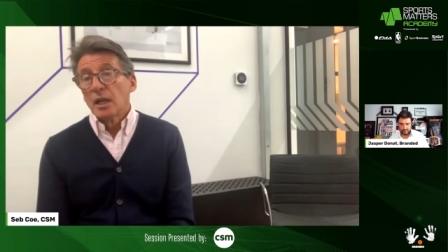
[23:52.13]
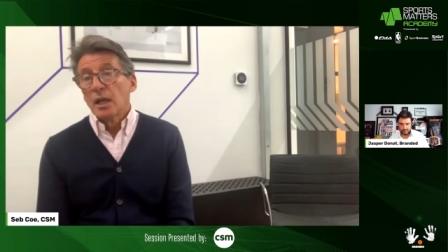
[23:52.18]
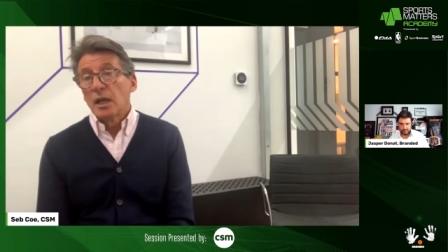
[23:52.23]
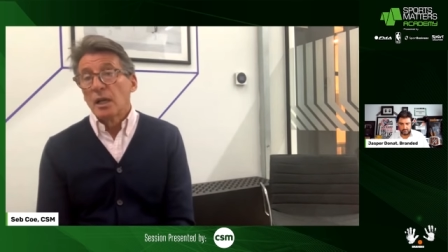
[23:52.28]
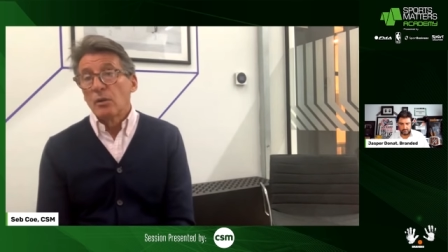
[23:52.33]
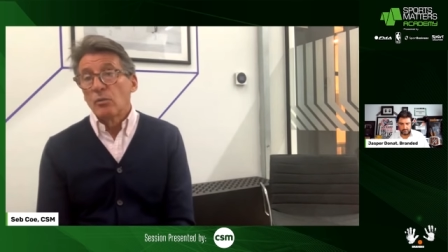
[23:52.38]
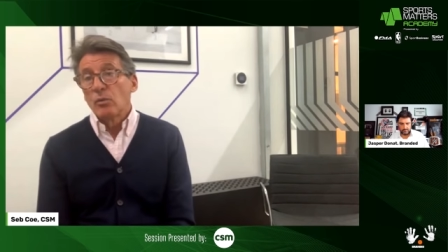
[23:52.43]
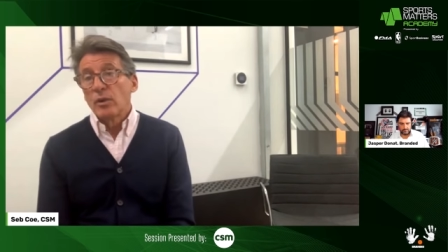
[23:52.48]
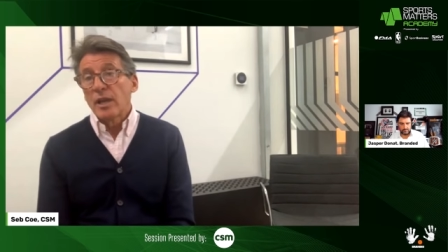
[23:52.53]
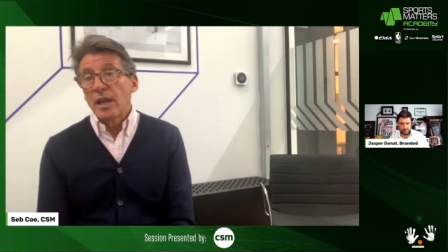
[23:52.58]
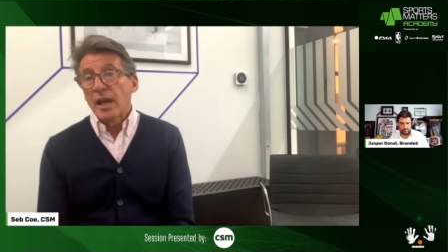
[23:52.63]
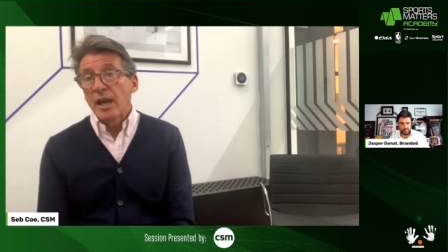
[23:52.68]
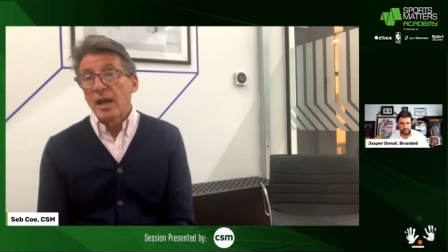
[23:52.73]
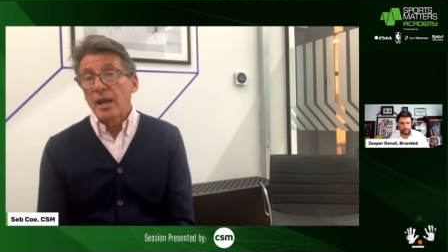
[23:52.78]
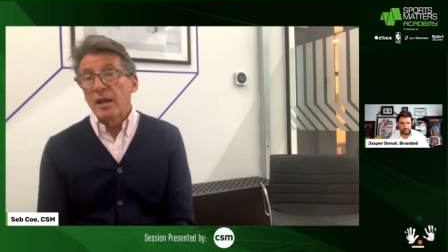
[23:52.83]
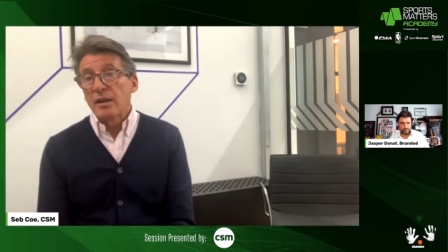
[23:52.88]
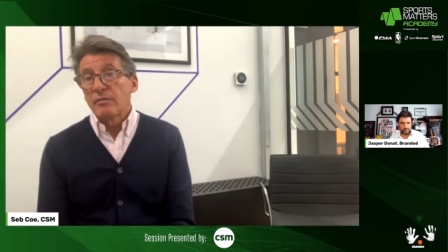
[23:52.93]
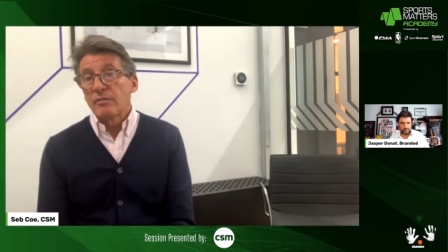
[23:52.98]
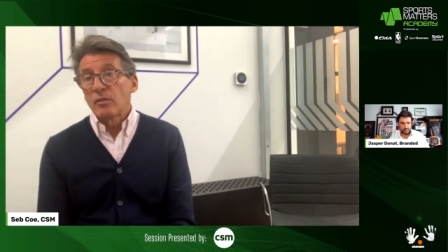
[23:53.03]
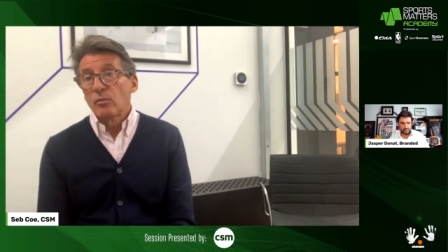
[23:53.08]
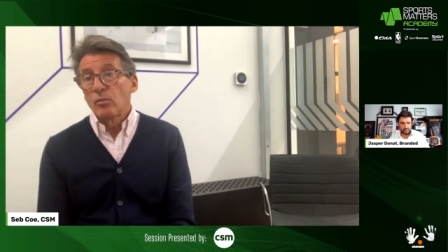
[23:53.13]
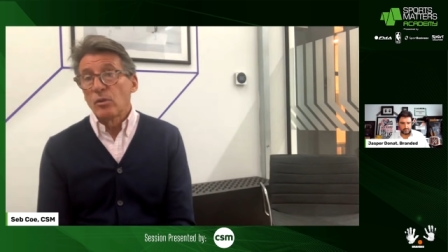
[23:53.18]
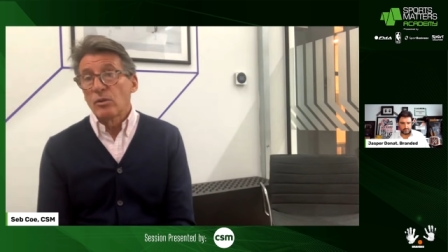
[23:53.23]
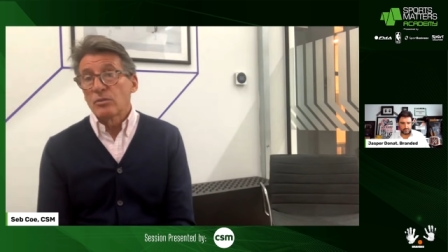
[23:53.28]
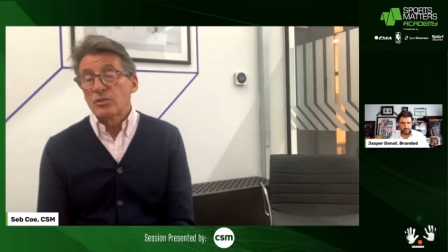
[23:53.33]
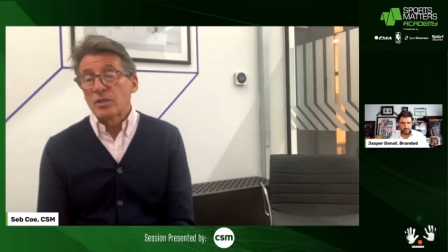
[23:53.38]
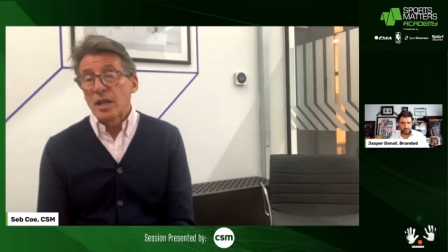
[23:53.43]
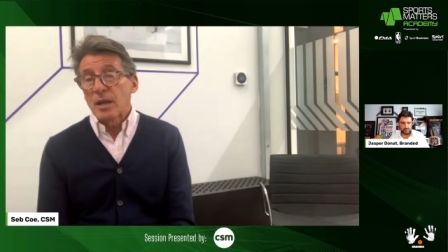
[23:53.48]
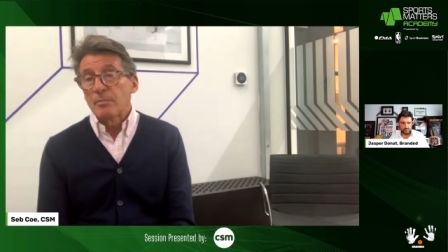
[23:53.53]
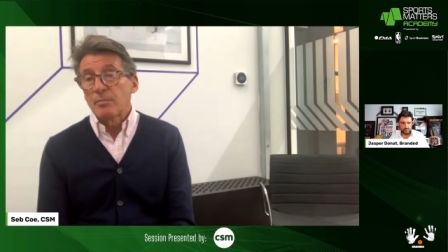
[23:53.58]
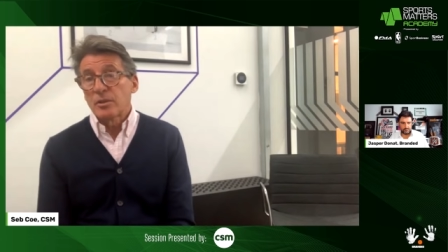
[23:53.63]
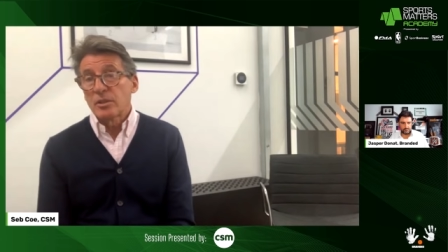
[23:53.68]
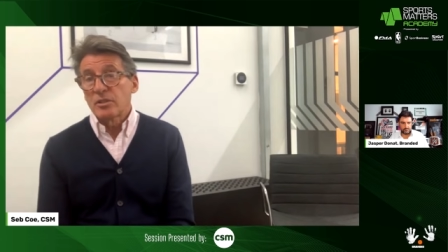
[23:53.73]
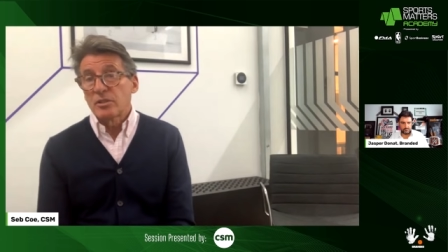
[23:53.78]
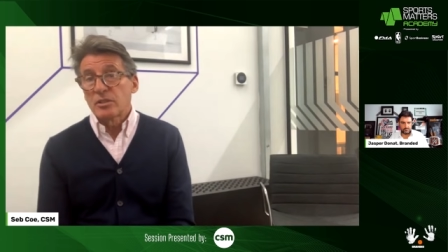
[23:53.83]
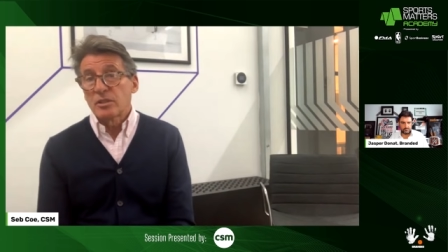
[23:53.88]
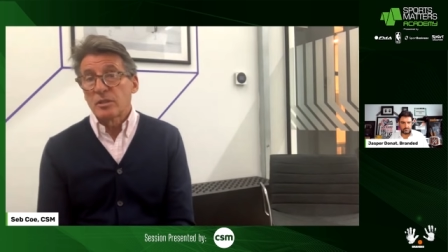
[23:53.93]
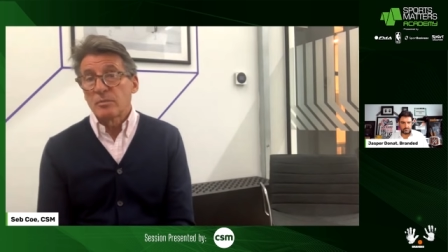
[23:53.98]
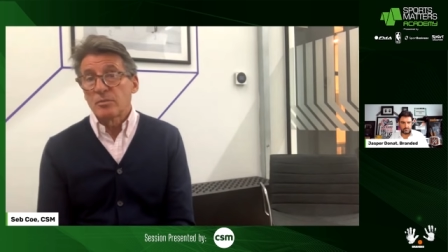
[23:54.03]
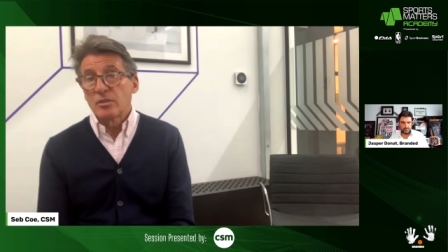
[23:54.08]
Uh, we have World
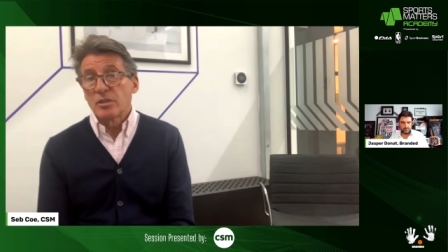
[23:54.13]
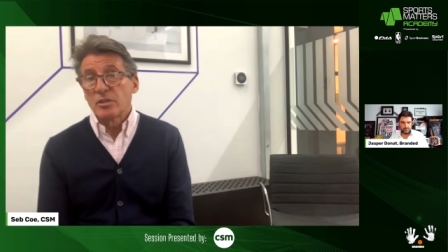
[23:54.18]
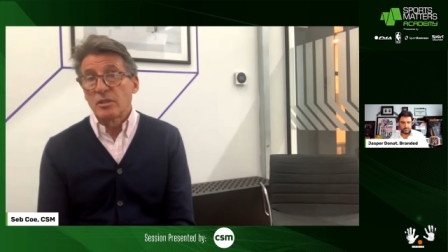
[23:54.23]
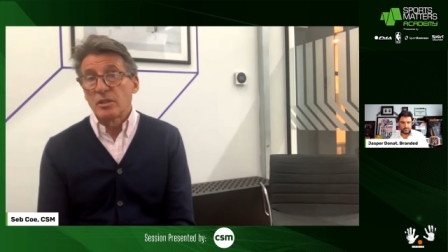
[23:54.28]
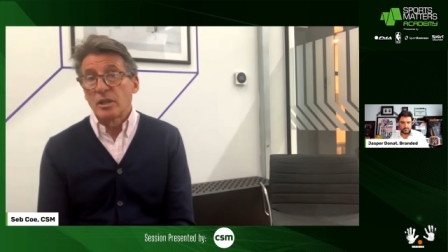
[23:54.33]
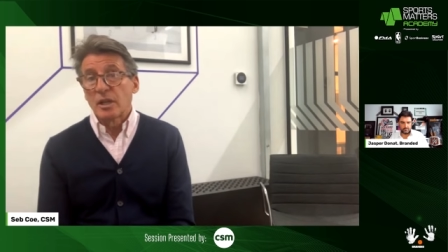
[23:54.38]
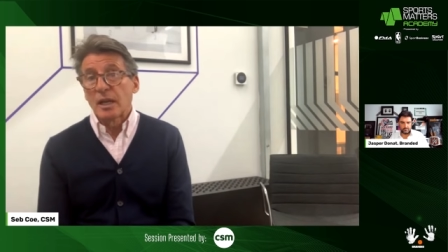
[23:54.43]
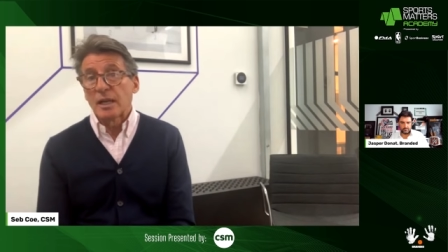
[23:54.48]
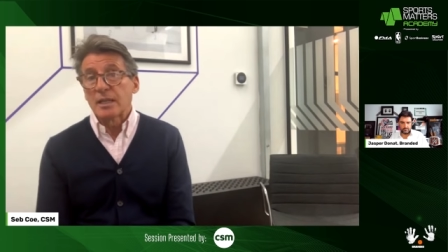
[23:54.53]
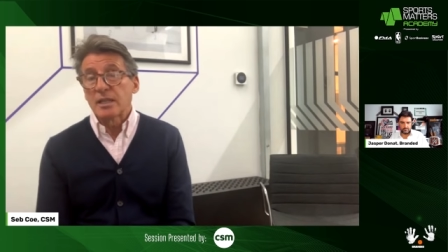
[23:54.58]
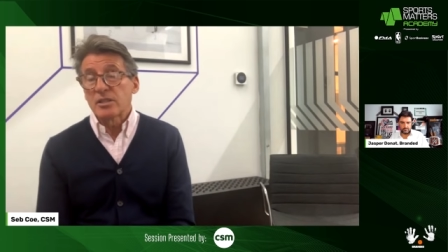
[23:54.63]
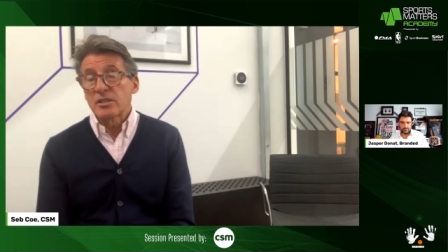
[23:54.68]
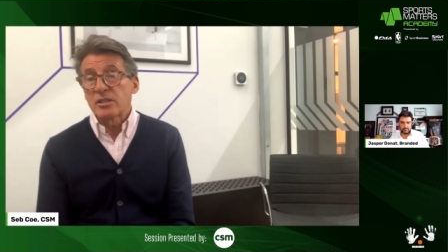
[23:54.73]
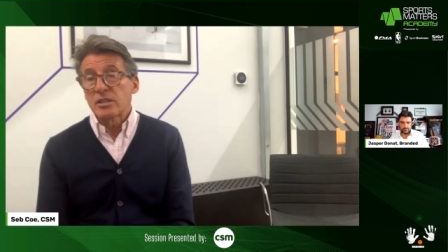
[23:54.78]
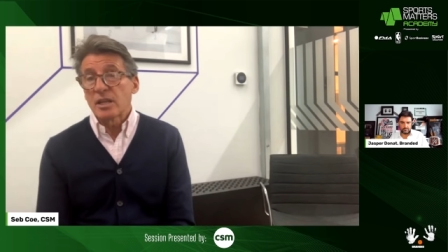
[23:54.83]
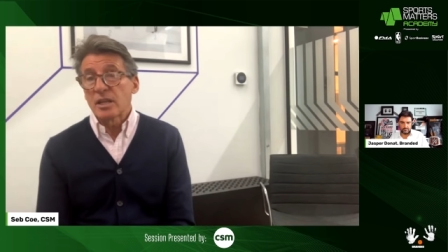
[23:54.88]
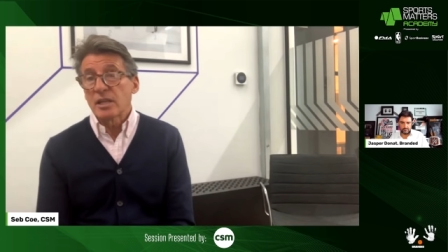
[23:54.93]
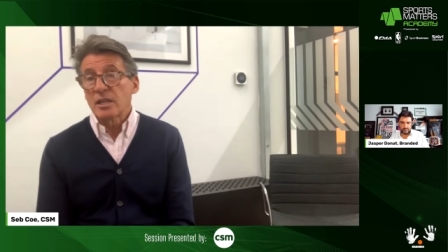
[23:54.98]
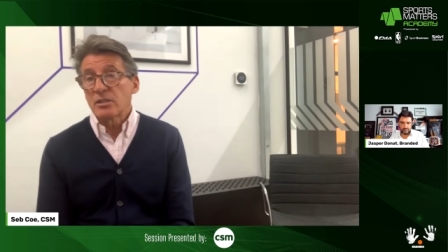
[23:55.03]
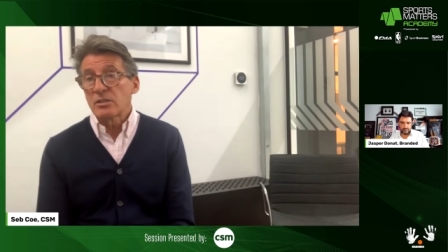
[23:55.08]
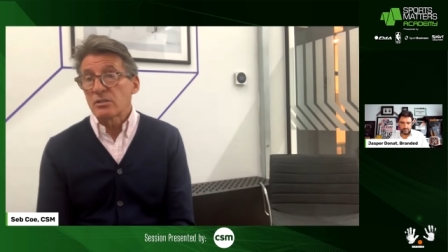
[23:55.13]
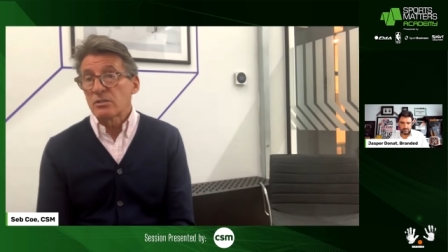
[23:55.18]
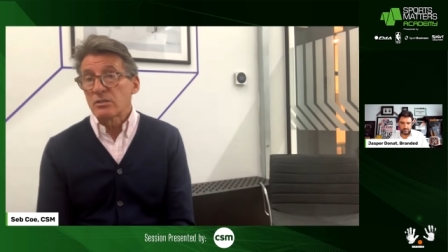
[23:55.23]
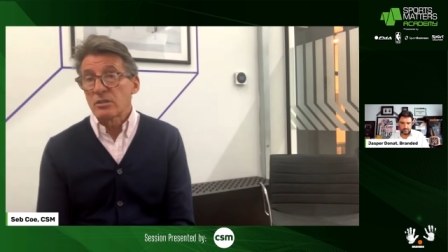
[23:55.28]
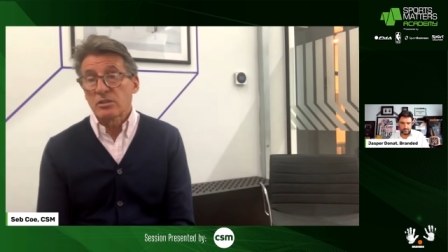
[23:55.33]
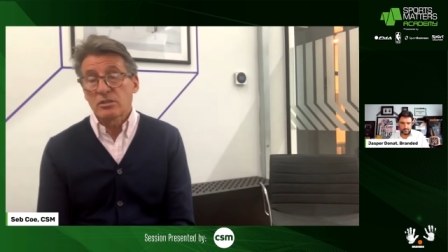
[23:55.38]
Championships in the United States